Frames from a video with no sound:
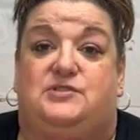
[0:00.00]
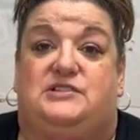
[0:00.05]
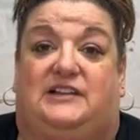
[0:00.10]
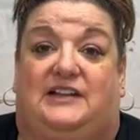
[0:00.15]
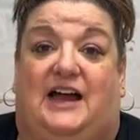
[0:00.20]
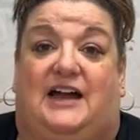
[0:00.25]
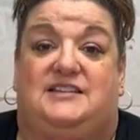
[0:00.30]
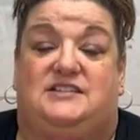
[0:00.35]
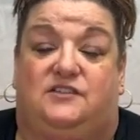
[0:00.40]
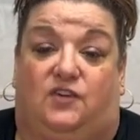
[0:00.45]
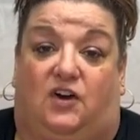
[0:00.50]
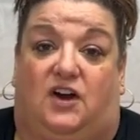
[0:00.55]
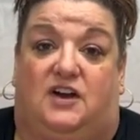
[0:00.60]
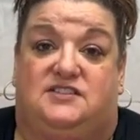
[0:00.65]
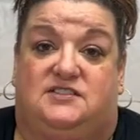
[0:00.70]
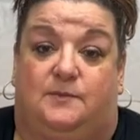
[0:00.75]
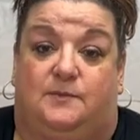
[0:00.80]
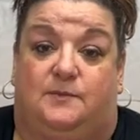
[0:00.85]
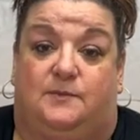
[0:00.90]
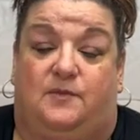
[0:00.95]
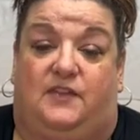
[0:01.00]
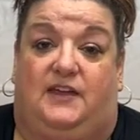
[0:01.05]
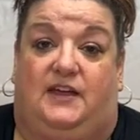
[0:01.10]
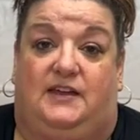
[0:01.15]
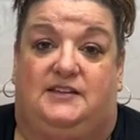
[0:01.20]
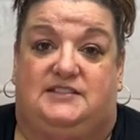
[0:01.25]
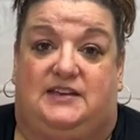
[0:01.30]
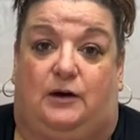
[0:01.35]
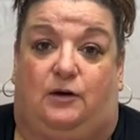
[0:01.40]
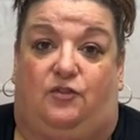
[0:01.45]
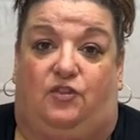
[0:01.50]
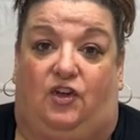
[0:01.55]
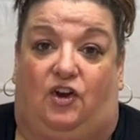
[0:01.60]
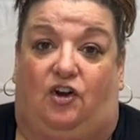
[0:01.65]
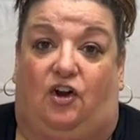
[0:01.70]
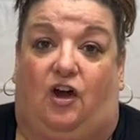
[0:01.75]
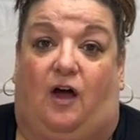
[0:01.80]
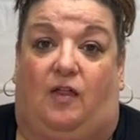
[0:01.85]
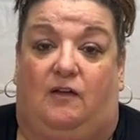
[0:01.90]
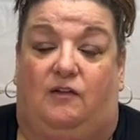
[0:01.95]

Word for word: There's lots of awesome things out there.